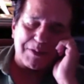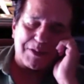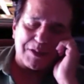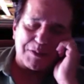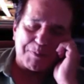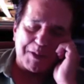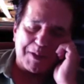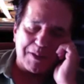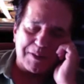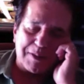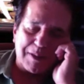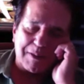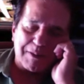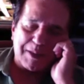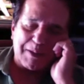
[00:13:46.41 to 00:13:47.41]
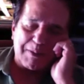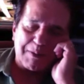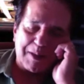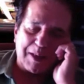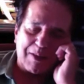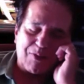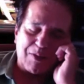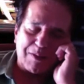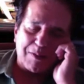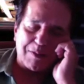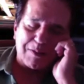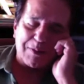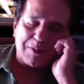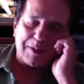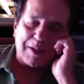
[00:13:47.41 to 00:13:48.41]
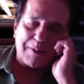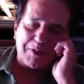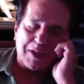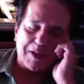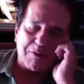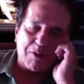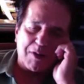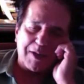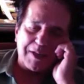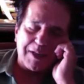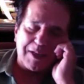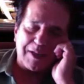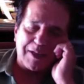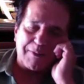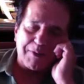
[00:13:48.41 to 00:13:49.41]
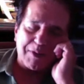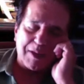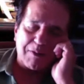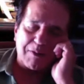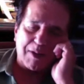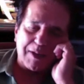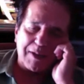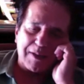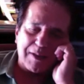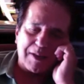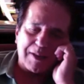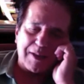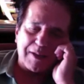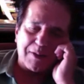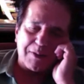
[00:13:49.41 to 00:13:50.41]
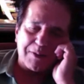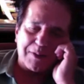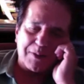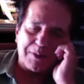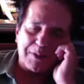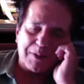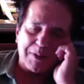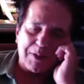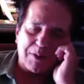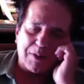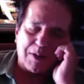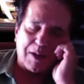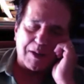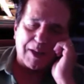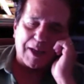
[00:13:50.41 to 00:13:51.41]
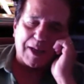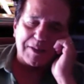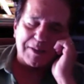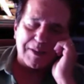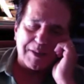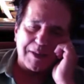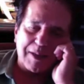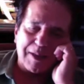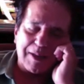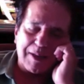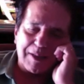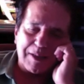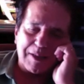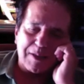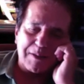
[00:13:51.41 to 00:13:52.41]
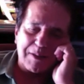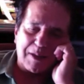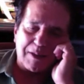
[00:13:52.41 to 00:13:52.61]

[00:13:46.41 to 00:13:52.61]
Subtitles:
just because they think they're doing everything right, eating everything right, and then they go to a yoga class and they